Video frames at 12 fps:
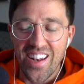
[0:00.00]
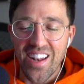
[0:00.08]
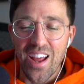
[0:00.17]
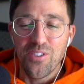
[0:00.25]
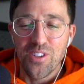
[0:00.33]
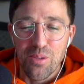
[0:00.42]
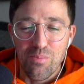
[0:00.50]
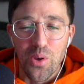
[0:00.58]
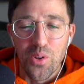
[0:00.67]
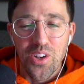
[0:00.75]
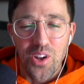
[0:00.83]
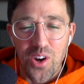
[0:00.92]
an effort to build
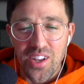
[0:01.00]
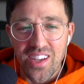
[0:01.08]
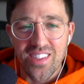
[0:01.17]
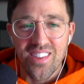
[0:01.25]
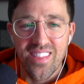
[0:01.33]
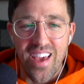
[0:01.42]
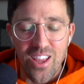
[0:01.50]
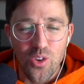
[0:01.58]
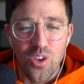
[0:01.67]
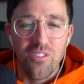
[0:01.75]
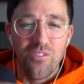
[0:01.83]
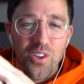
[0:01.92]
an audience. Then you
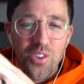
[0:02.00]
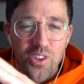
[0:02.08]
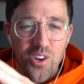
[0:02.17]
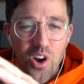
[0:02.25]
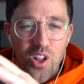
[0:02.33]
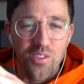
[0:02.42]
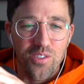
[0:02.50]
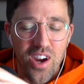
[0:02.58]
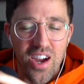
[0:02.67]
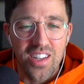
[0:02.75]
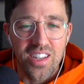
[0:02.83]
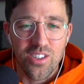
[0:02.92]
can filter all of your
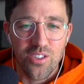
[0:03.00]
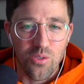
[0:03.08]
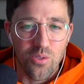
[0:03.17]
ideas through